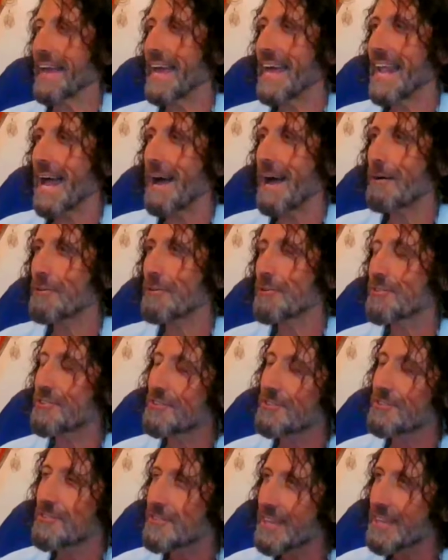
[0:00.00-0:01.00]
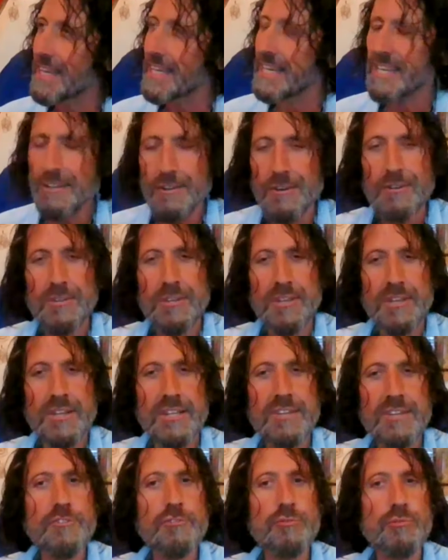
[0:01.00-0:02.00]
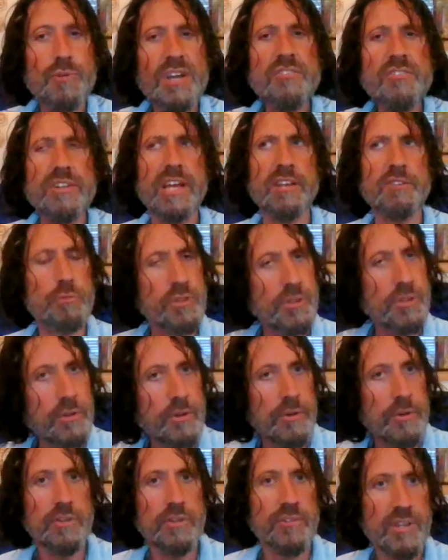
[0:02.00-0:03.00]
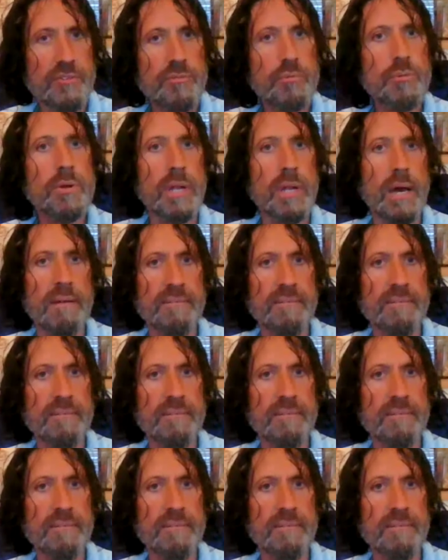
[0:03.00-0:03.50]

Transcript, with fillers: And I was just like, you know, it just resonates with you because that's what